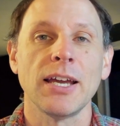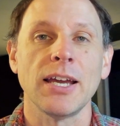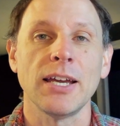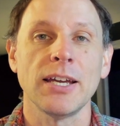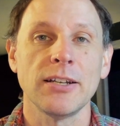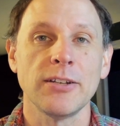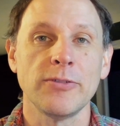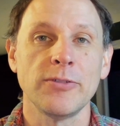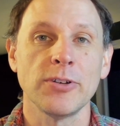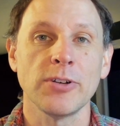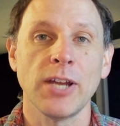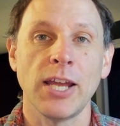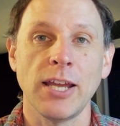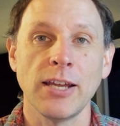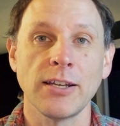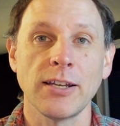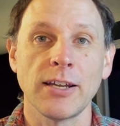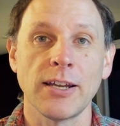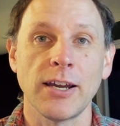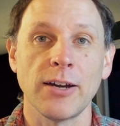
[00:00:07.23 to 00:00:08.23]
And if you're
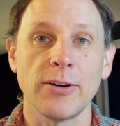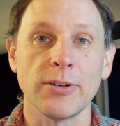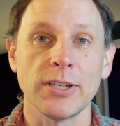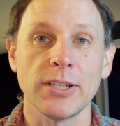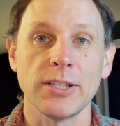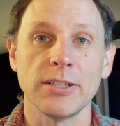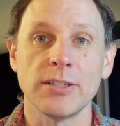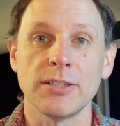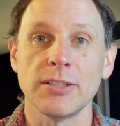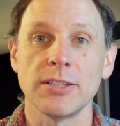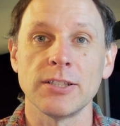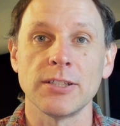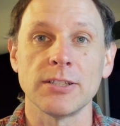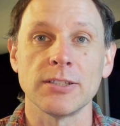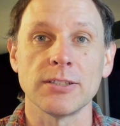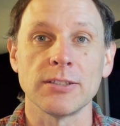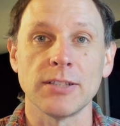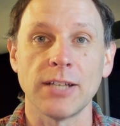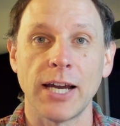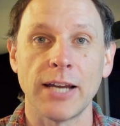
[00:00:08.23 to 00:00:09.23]
hanging out in
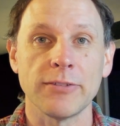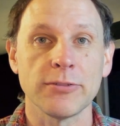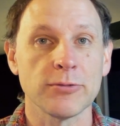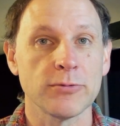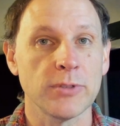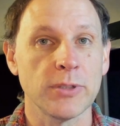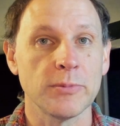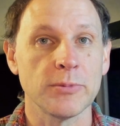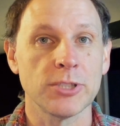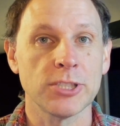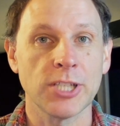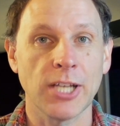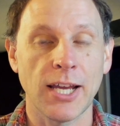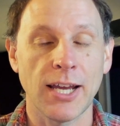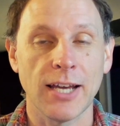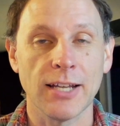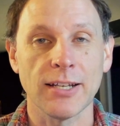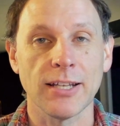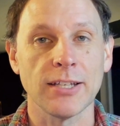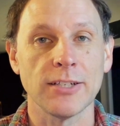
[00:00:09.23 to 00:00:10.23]
the live stream
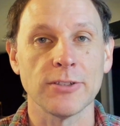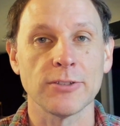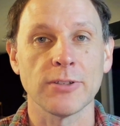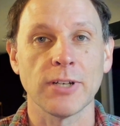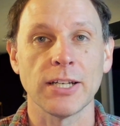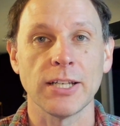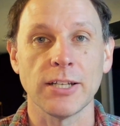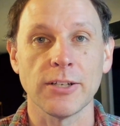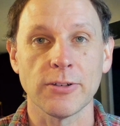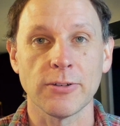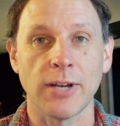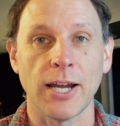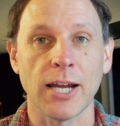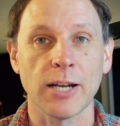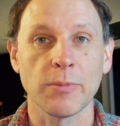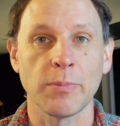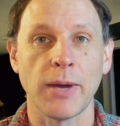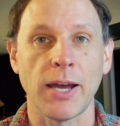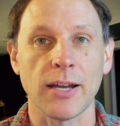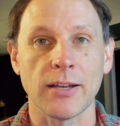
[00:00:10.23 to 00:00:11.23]
chat and you're trying to
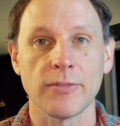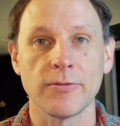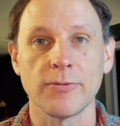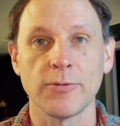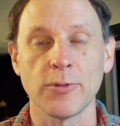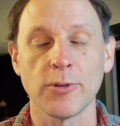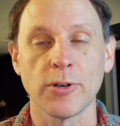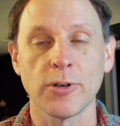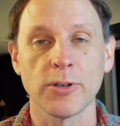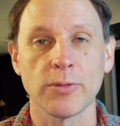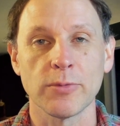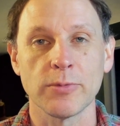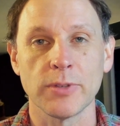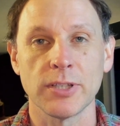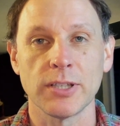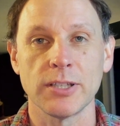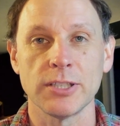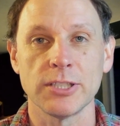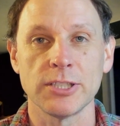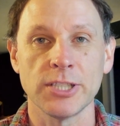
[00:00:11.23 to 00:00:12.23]
interact back and forth
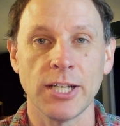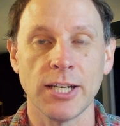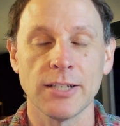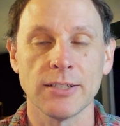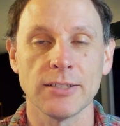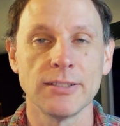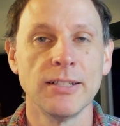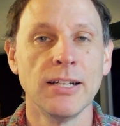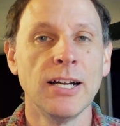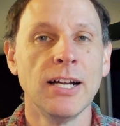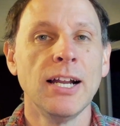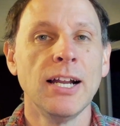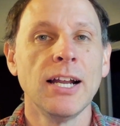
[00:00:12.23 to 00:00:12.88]
with the channel,